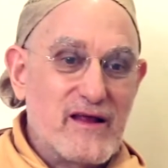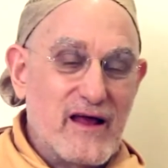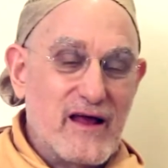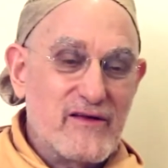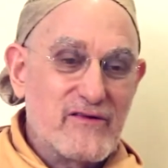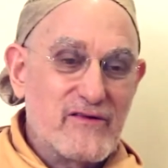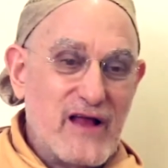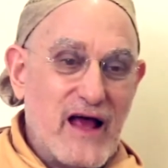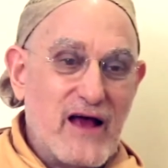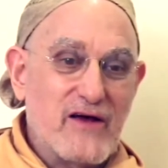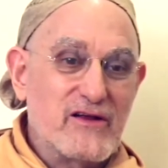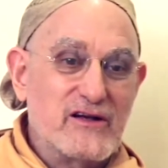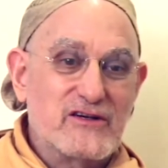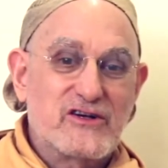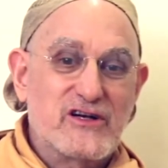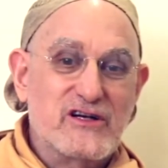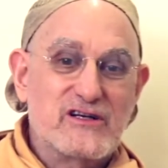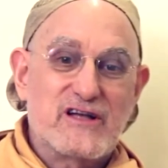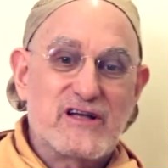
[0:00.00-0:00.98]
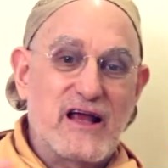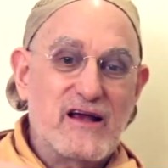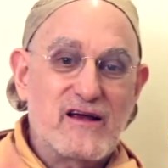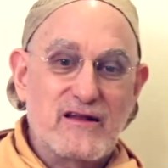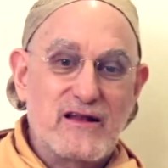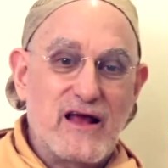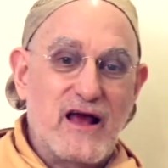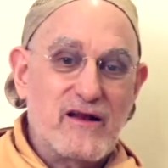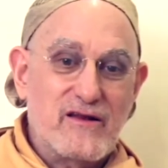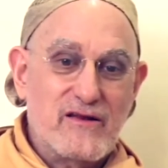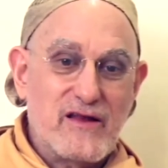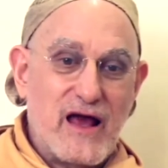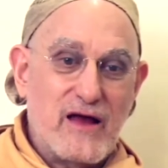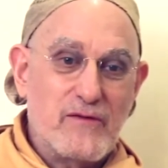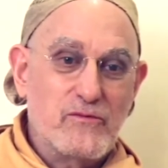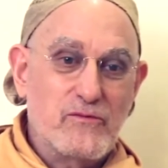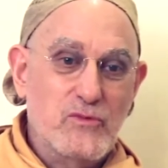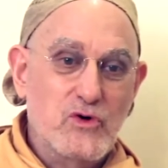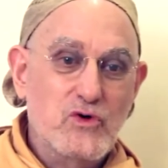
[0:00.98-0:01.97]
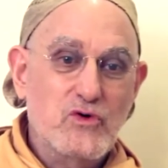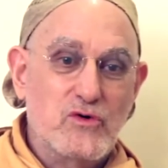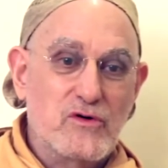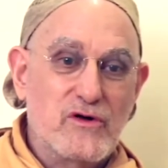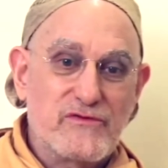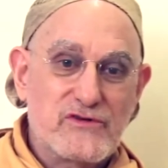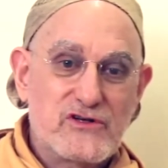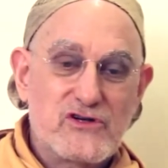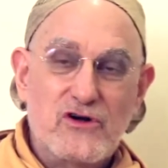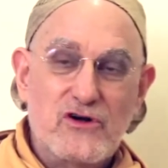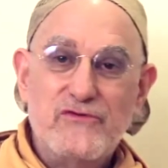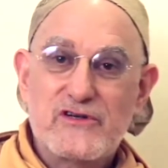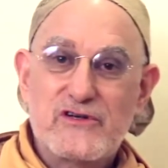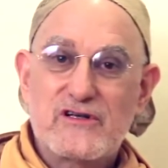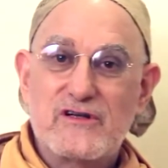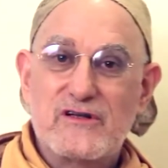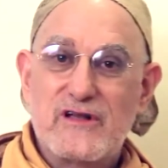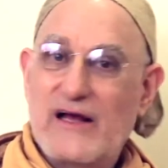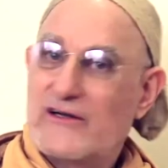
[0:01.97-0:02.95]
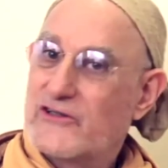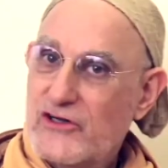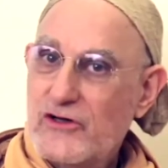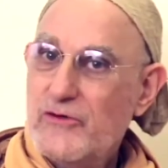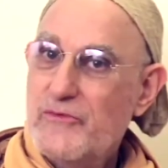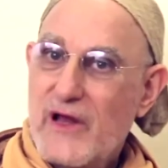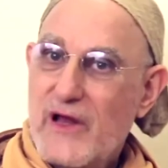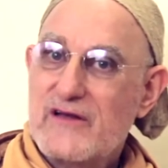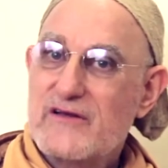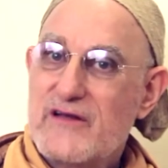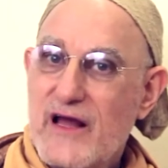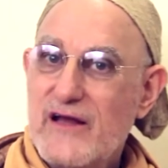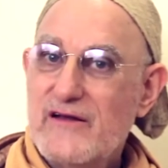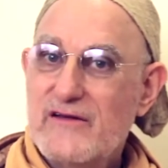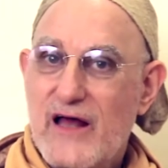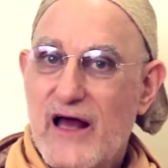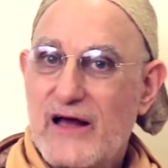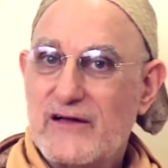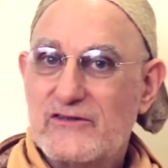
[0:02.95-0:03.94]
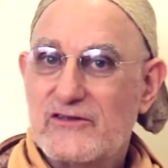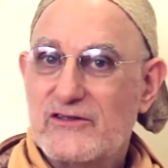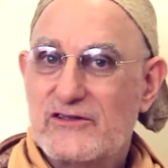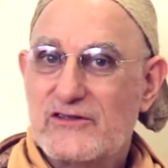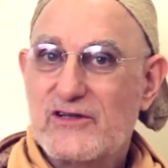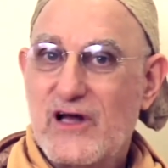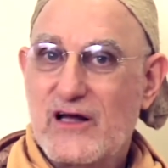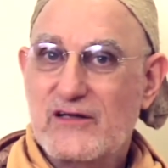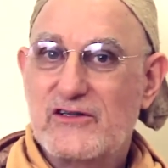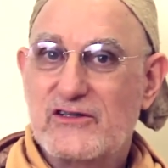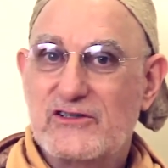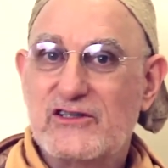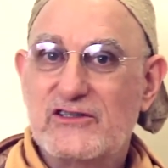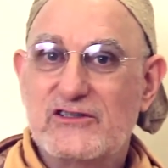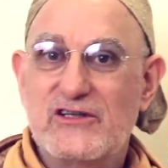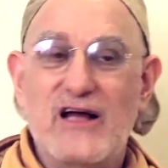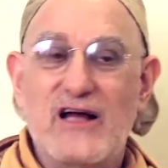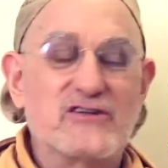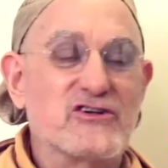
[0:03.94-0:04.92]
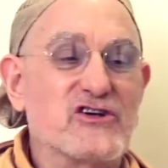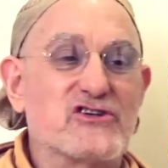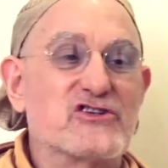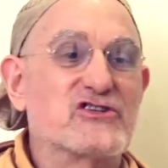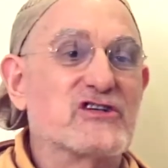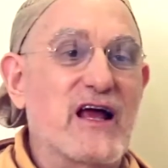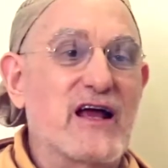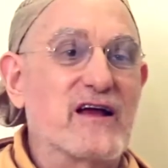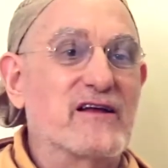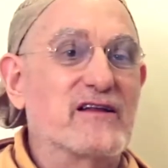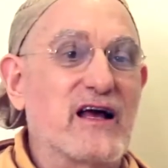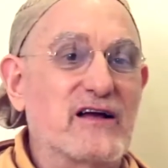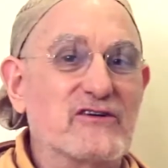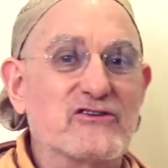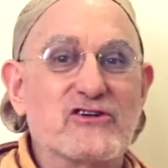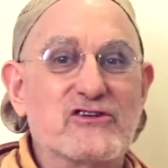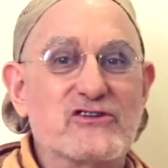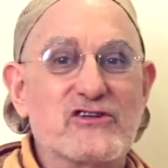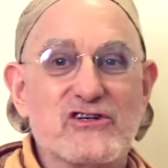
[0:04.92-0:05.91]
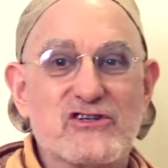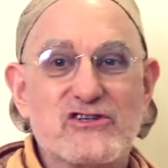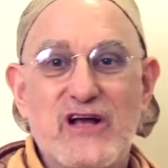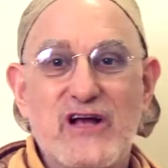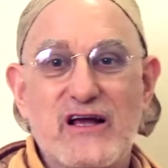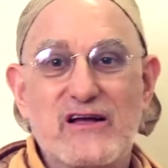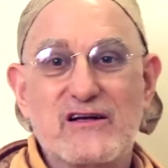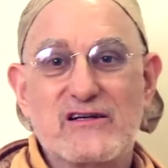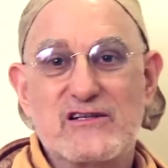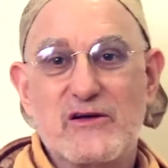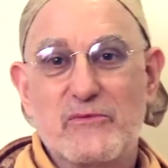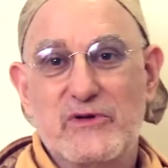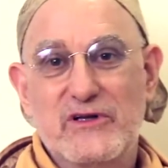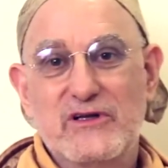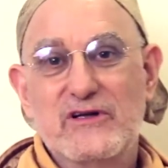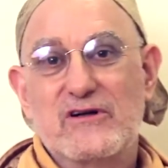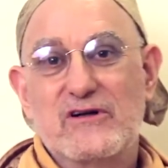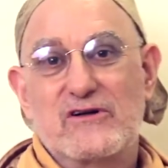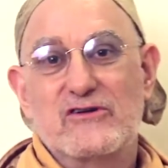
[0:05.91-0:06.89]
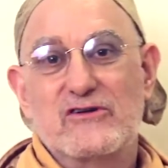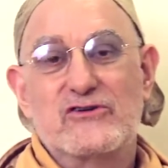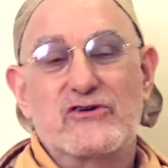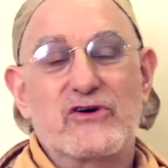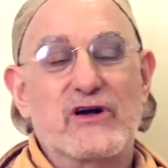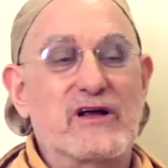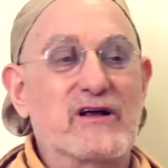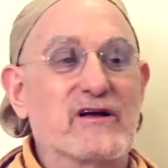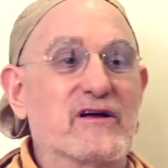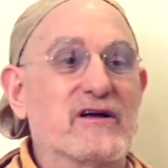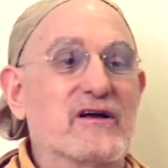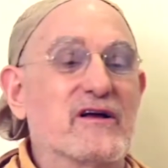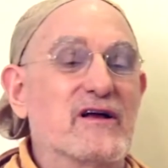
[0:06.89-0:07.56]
now that she's taken that mood of service and that, she'll maintain that. It's not that she's not just saying that just to say it as a political trick.